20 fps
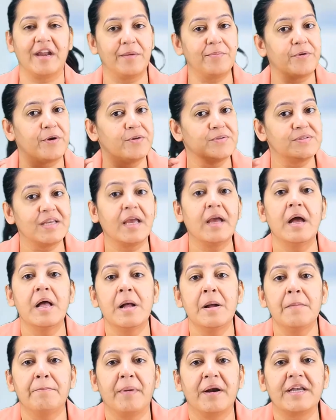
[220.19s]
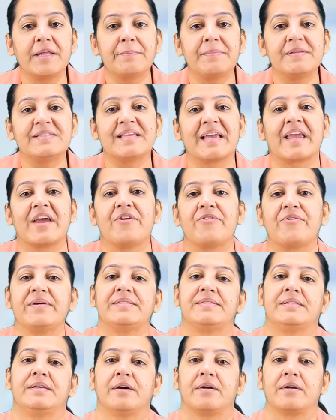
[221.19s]
and producing multiple
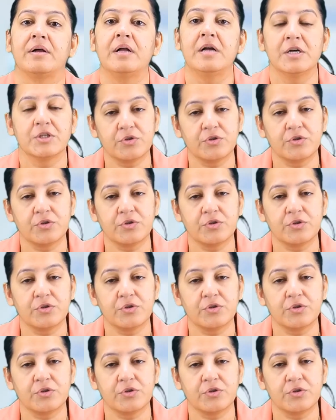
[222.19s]
secondaries there.